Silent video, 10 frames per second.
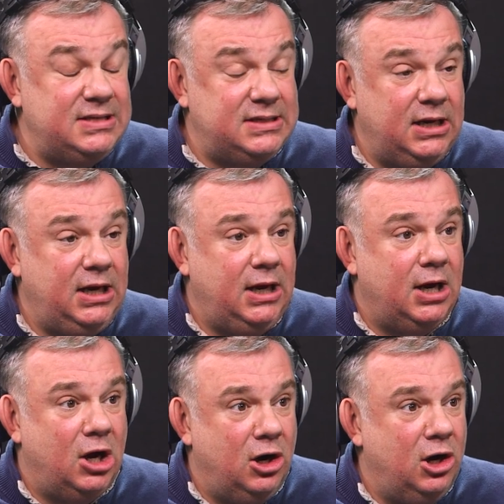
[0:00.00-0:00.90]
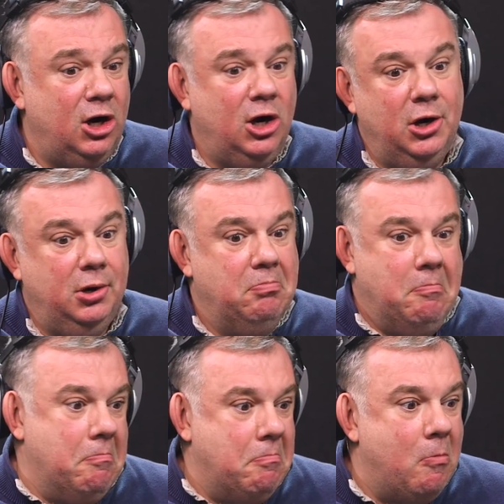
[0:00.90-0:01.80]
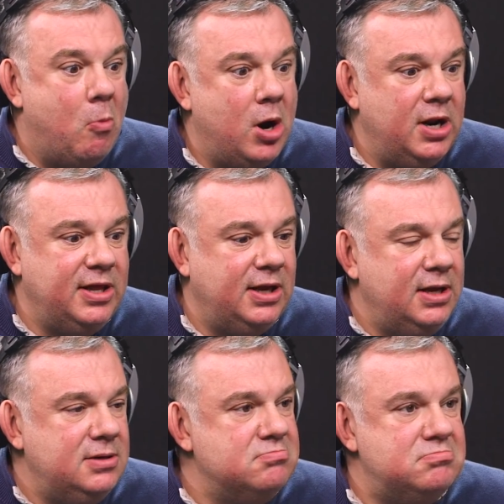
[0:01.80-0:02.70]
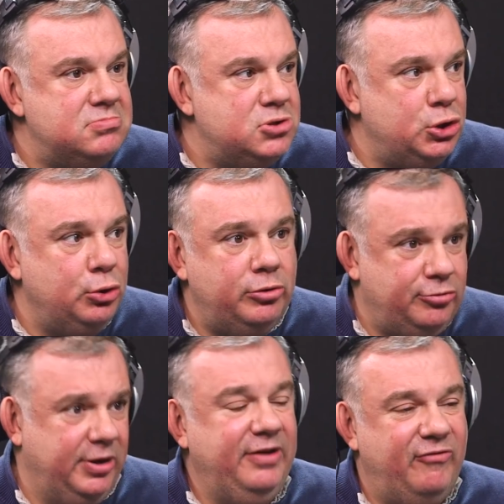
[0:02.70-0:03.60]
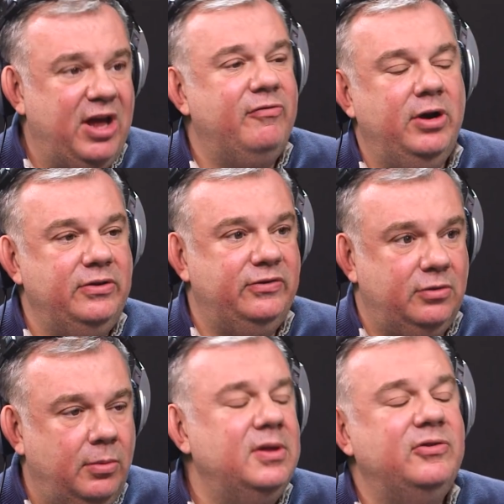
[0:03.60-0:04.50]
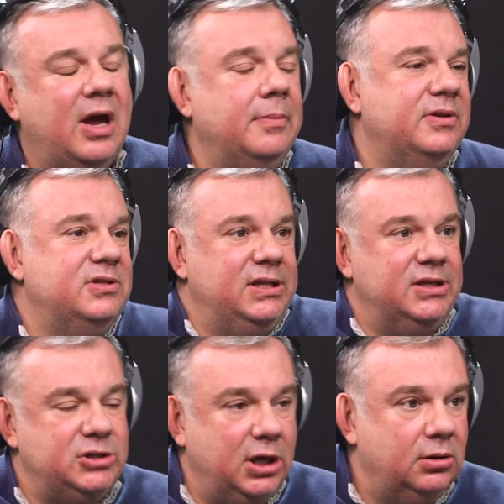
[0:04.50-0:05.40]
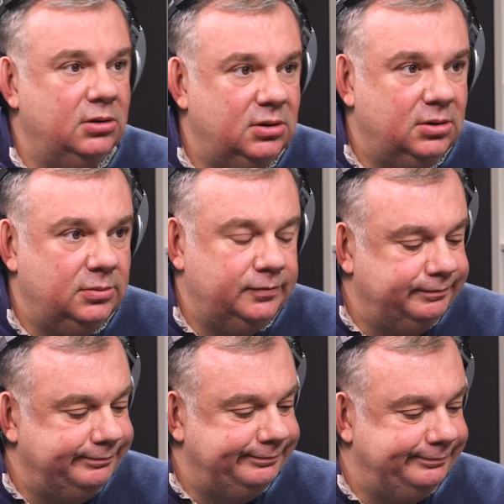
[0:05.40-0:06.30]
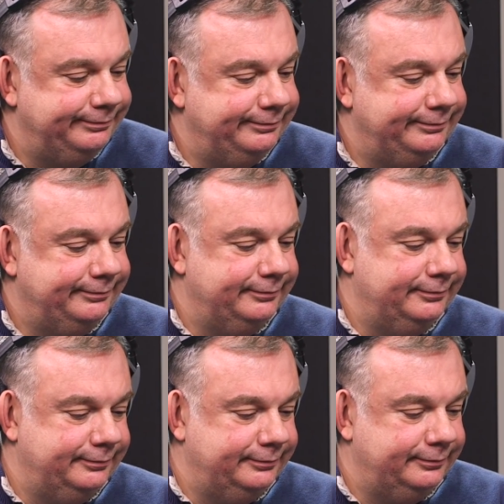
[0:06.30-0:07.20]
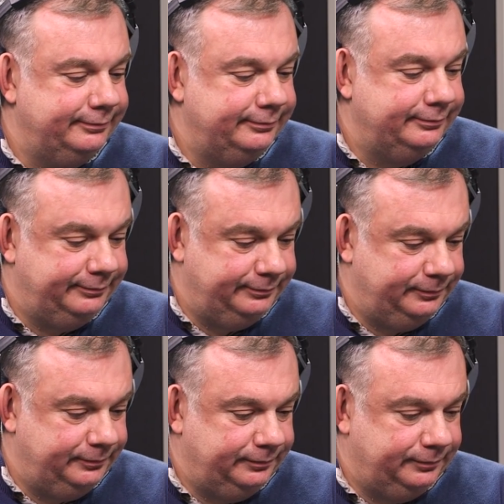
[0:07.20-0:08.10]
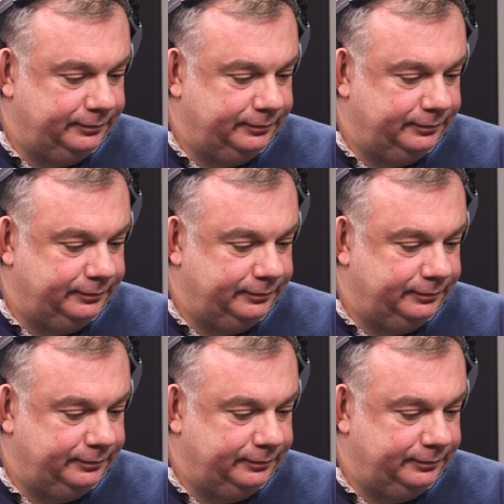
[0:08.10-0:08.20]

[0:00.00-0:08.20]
me, City are one of the two, three favorites to win the Champions League this year. Oh, man, come on, let's see, we see.